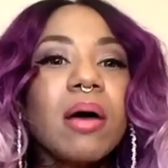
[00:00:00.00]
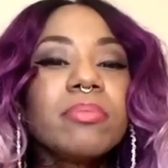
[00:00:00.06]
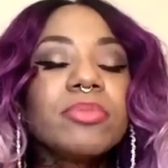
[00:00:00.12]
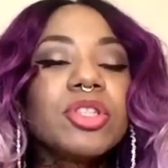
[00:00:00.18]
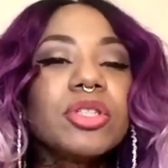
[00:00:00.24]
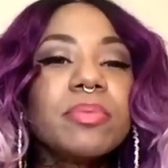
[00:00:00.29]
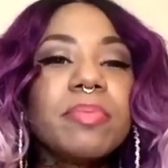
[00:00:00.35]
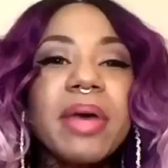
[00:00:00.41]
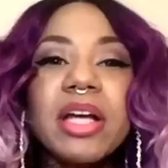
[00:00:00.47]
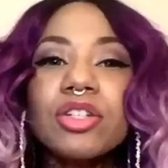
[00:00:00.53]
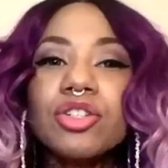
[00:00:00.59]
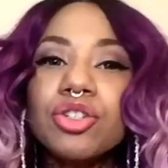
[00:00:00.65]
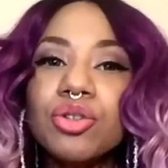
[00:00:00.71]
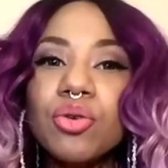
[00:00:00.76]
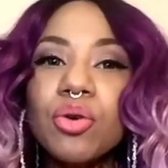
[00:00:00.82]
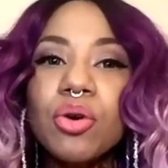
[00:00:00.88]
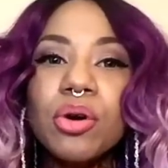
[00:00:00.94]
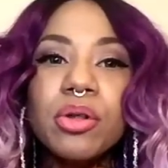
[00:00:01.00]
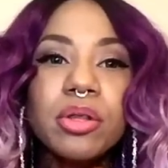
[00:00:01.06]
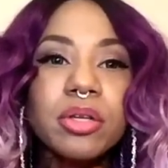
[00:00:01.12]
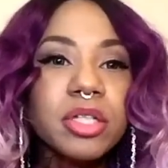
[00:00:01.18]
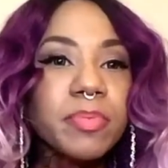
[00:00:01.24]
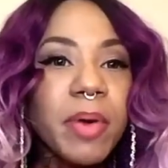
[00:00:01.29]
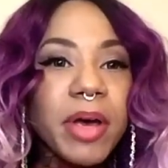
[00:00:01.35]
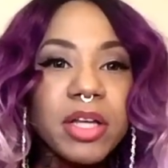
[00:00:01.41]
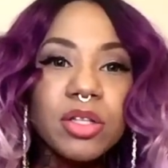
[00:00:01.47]
She made sure the
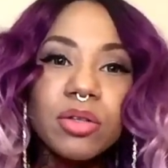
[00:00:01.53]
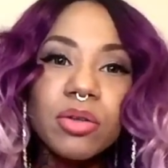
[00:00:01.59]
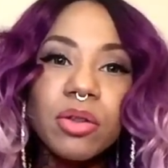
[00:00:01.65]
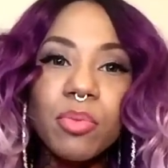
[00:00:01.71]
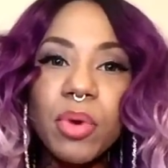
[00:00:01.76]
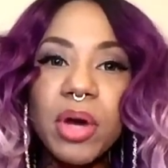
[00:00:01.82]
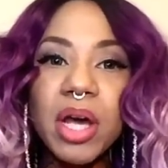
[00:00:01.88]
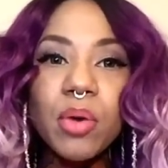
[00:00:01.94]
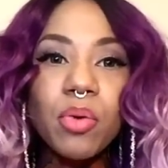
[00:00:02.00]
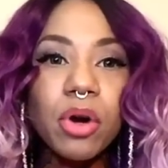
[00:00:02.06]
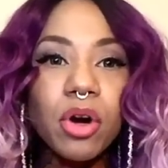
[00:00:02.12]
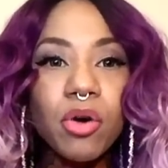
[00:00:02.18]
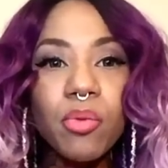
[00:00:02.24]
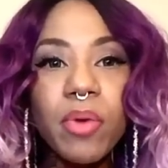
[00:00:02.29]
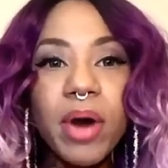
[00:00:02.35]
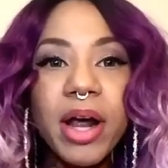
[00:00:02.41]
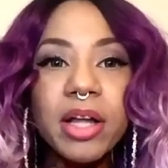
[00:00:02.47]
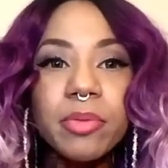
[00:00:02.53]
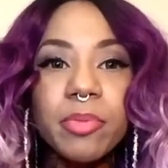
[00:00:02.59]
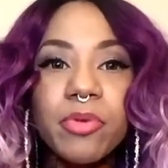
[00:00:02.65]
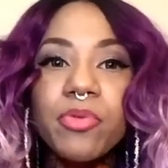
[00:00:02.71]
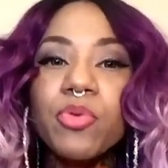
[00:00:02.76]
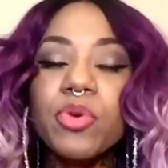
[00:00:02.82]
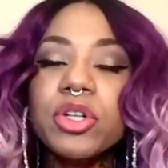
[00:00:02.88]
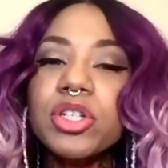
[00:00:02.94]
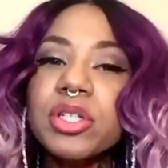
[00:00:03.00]
specs of the wig were correct
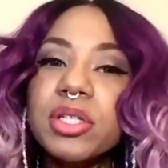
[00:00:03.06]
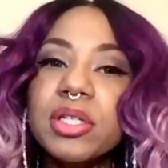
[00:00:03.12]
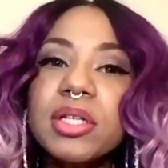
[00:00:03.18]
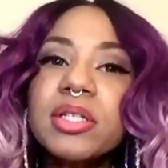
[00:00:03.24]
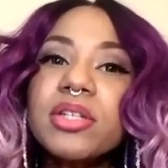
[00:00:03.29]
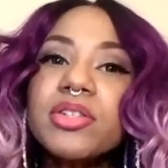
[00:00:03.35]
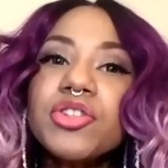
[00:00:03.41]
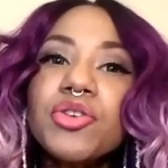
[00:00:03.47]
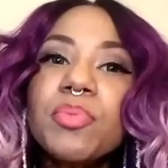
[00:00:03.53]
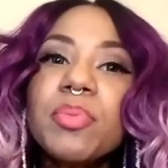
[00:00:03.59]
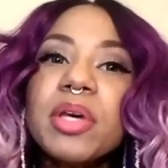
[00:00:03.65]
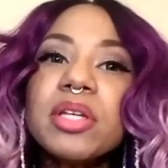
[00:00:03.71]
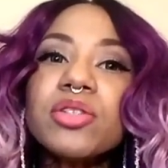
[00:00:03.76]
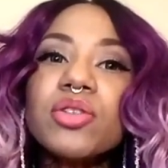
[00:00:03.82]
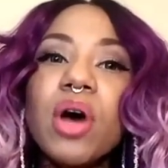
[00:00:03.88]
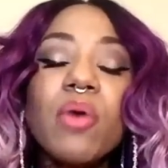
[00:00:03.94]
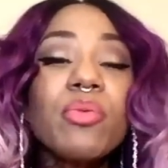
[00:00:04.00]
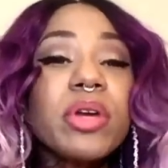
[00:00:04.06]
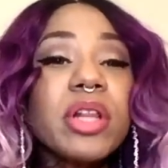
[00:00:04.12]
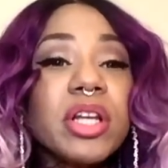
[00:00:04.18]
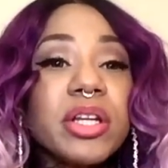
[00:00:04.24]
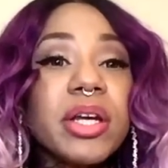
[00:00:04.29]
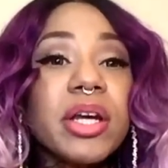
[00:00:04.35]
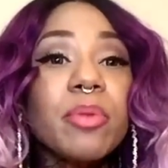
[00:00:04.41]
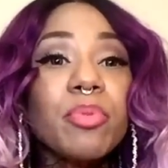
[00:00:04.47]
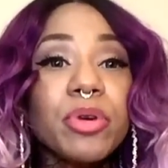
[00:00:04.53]
before she sent it to me, so I really
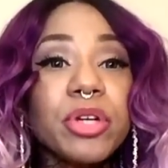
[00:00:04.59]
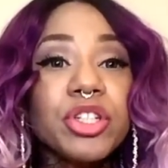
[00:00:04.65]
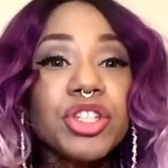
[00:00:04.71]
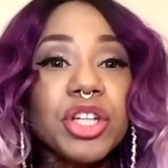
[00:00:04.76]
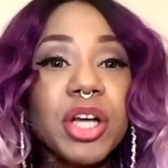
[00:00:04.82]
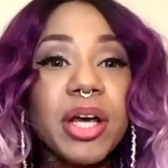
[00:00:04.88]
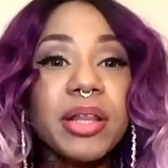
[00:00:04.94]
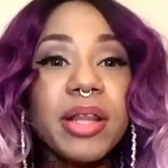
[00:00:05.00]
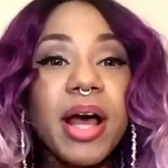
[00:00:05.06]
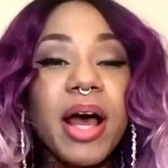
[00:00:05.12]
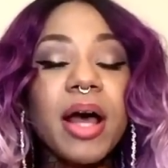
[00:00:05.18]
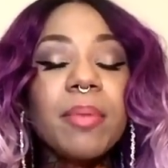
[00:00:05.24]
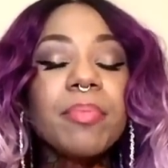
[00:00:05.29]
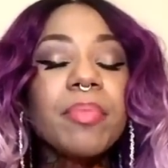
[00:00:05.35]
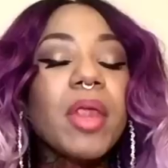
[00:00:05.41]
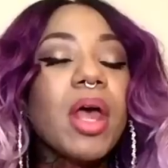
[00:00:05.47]
did appreciate that.